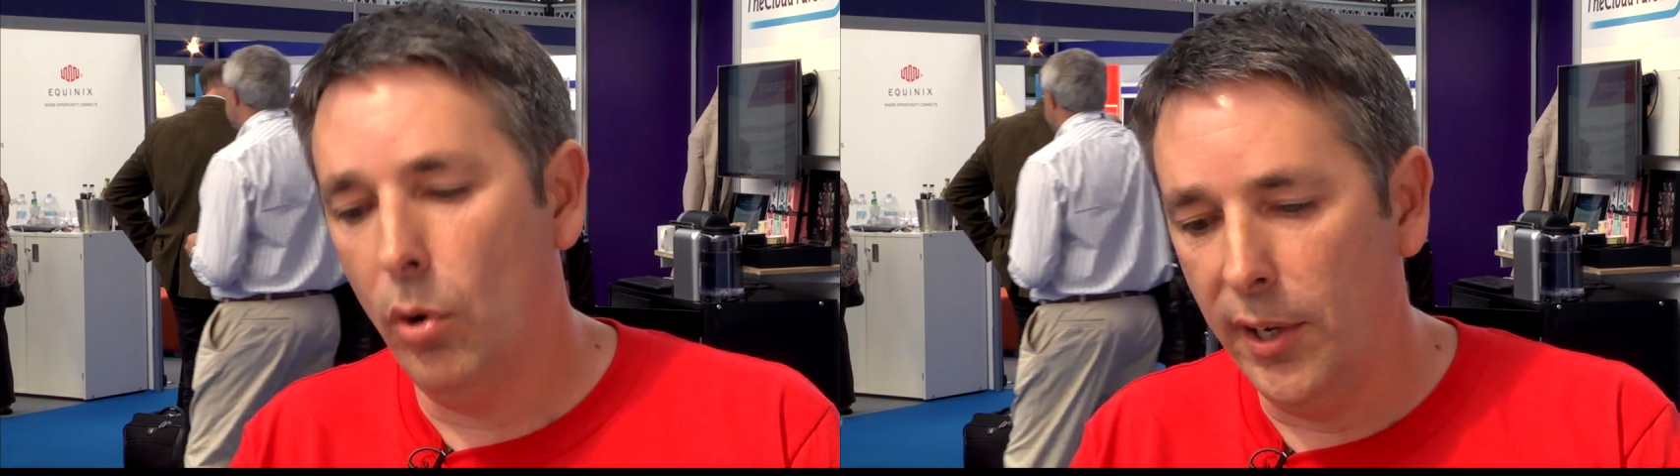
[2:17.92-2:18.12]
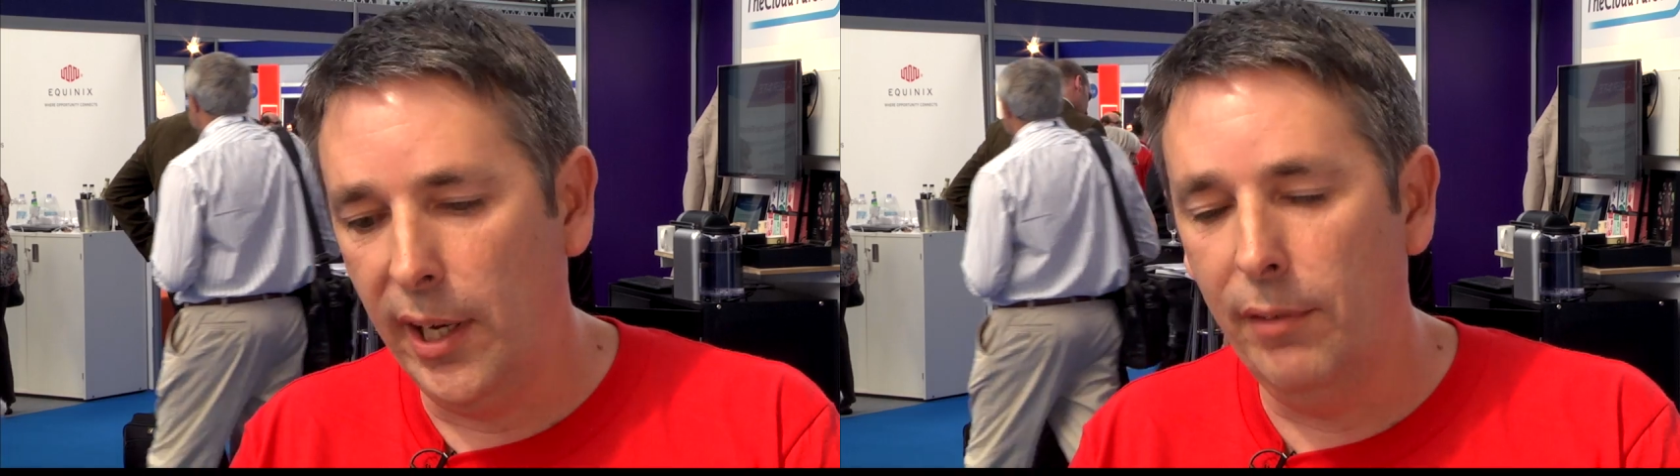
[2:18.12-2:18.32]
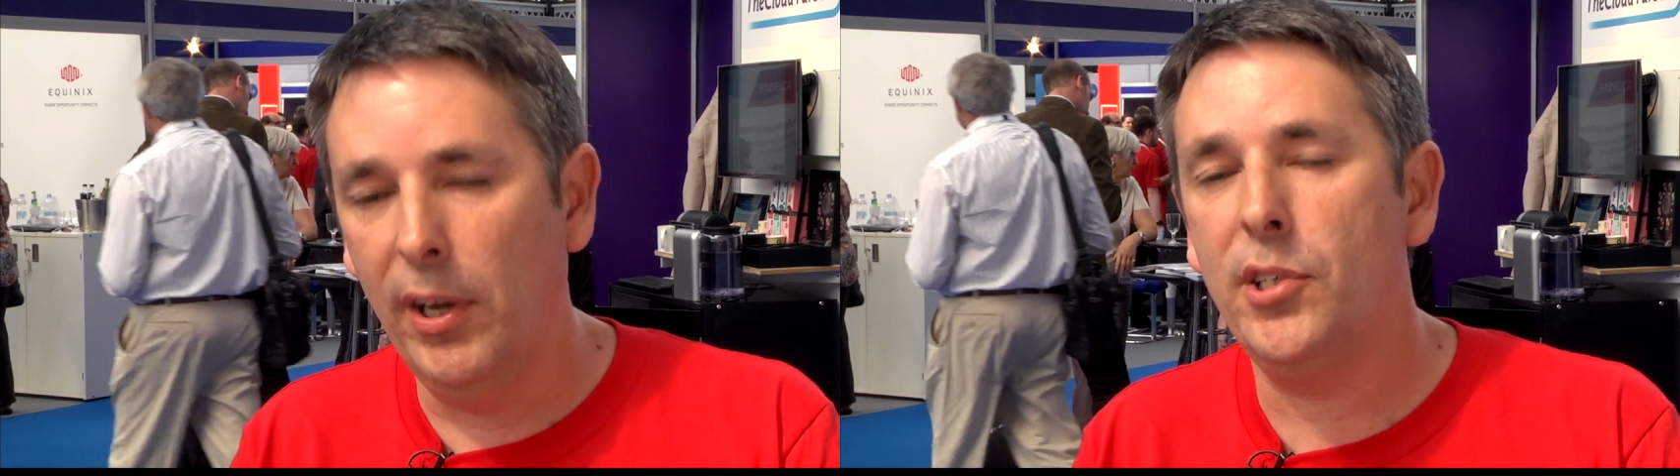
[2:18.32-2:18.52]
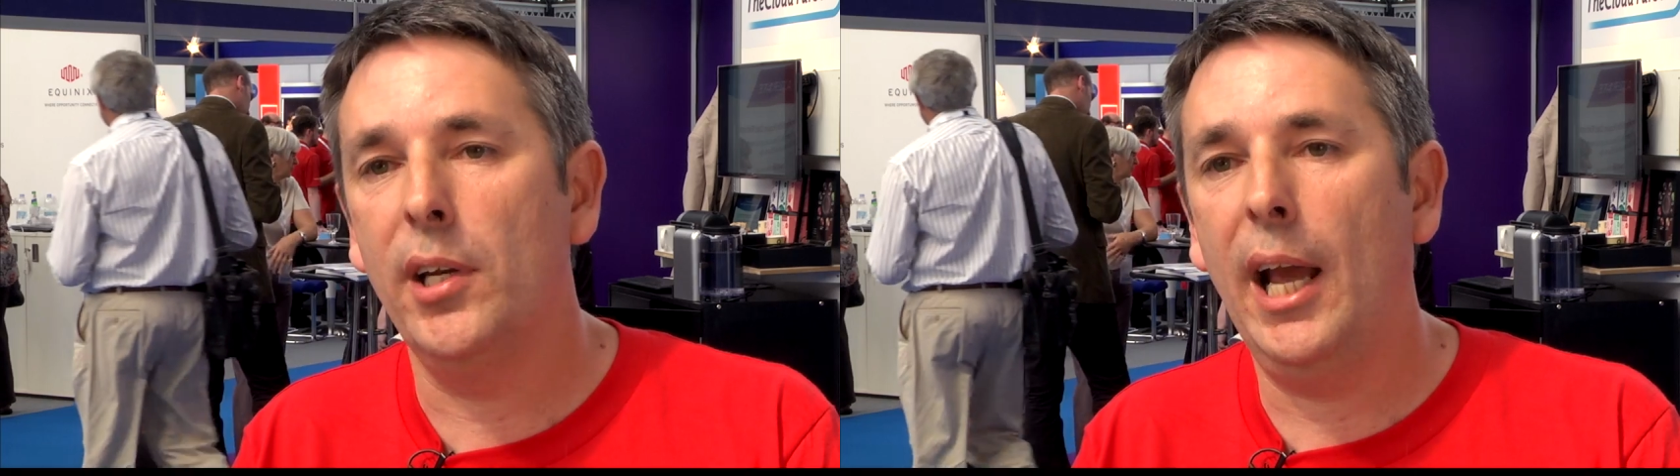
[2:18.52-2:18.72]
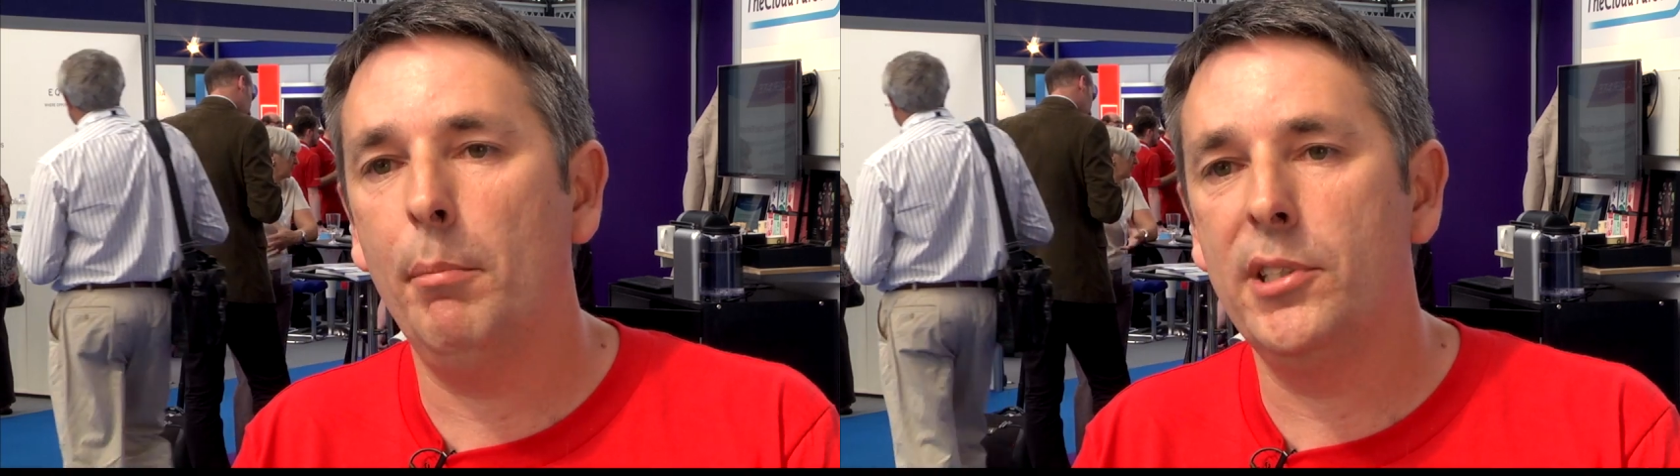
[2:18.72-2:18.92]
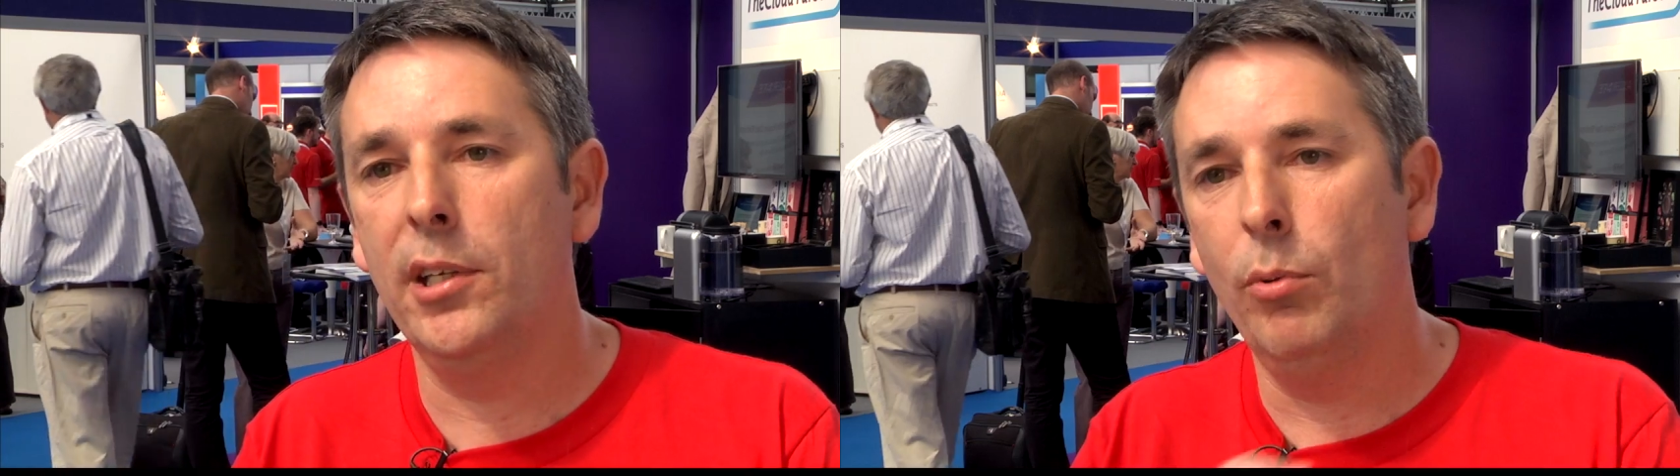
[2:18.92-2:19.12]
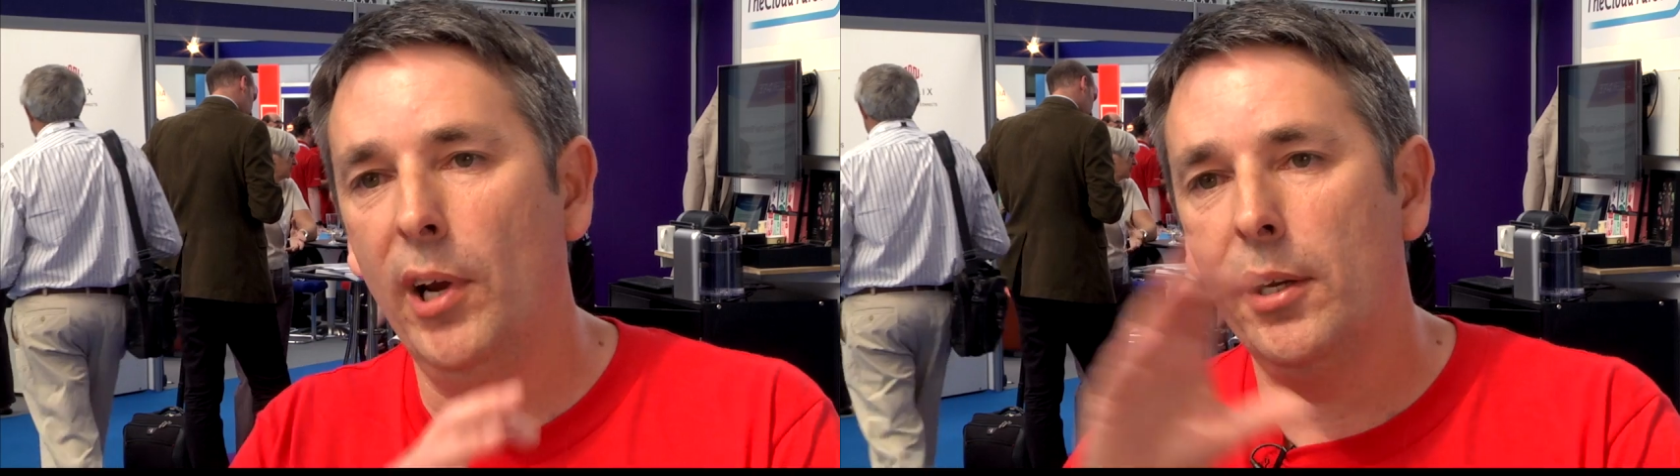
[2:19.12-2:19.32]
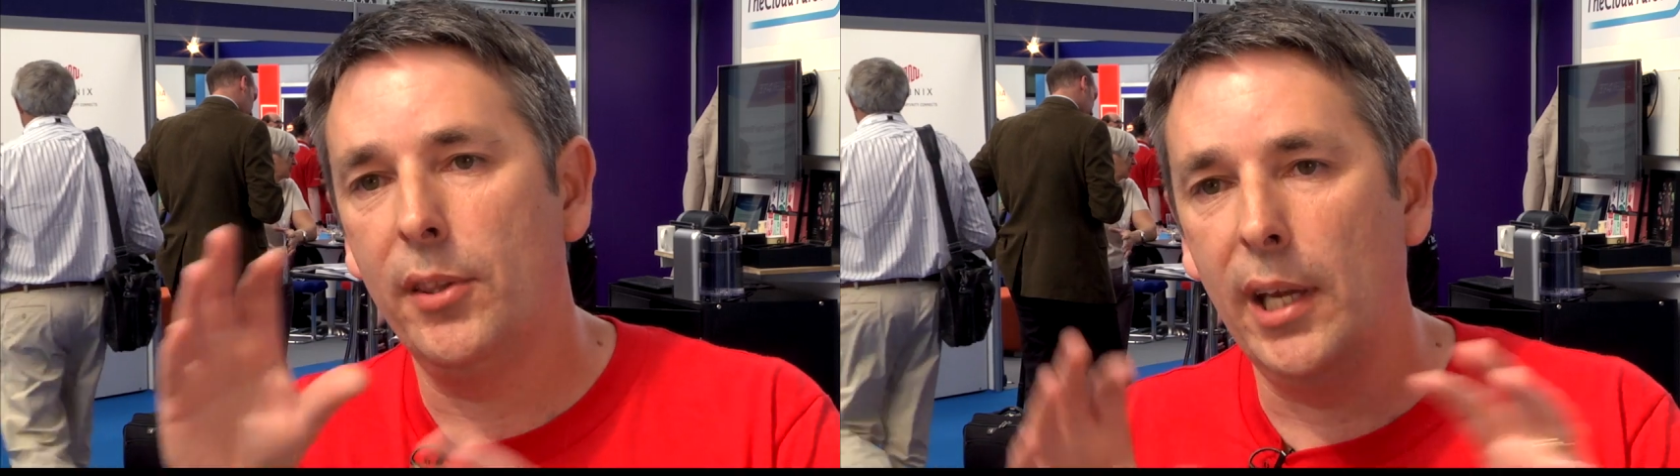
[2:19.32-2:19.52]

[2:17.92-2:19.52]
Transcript: All of the innovation happens in the way that